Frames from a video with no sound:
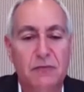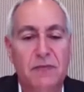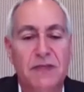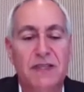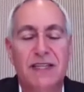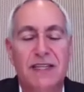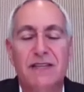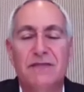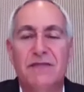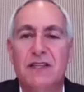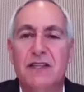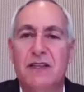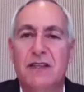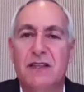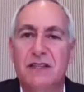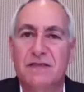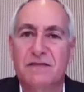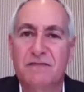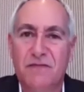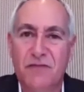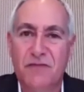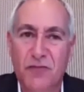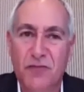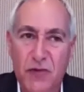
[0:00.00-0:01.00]
but even in
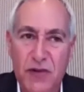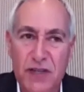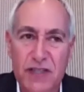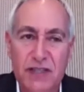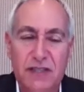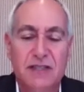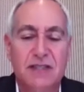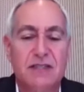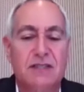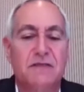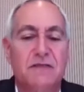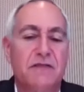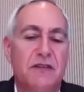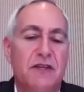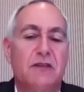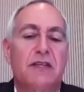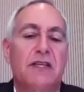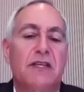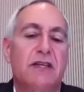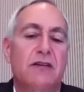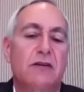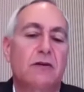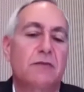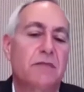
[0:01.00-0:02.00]
the real
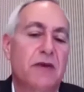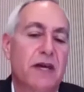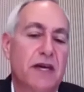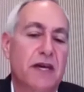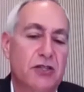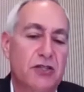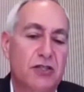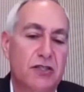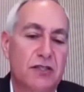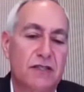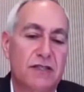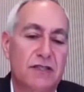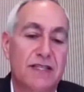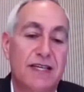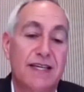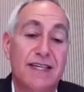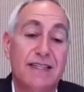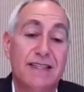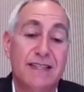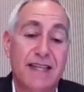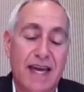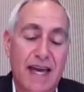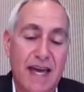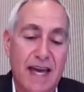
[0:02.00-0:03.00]
severely ill patients,
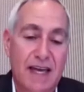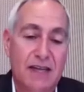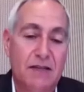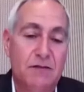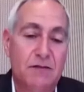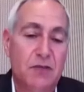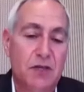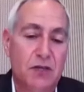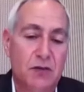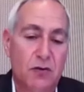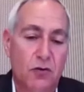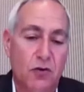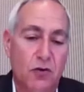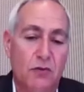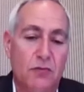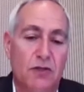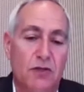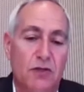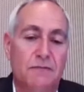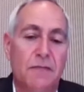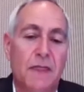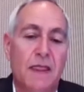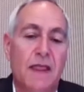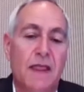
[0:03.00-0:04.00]
it can be normal.